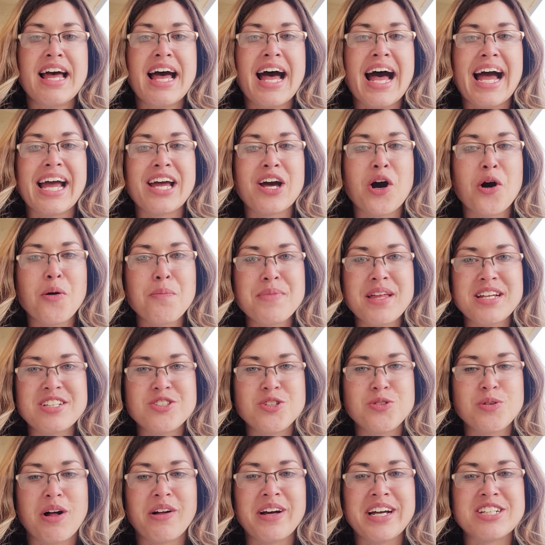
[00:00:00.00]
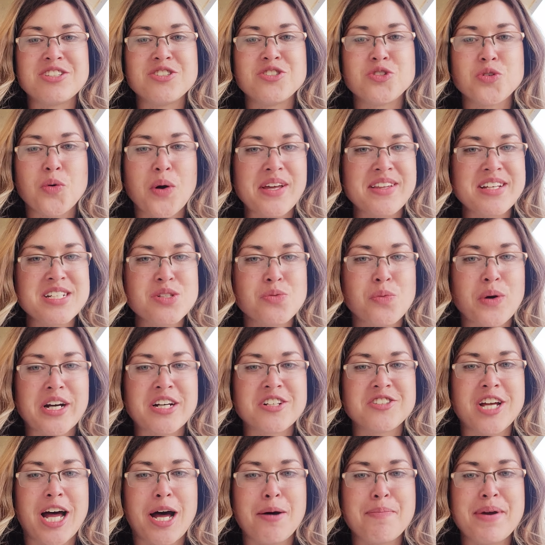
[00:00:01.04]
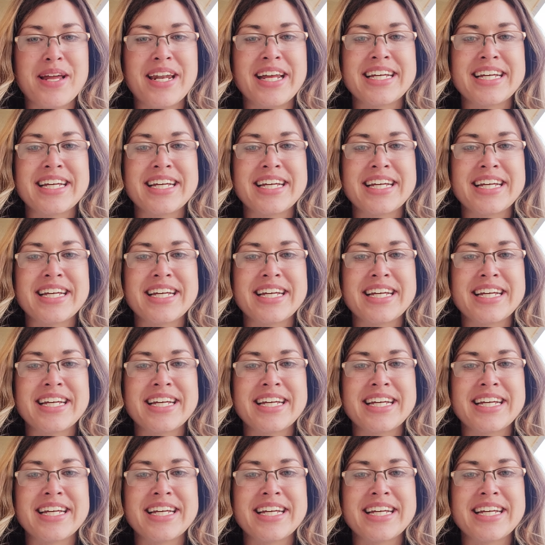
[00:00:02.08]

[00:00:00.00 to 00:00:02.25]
I hope that you all enjoy this workshop and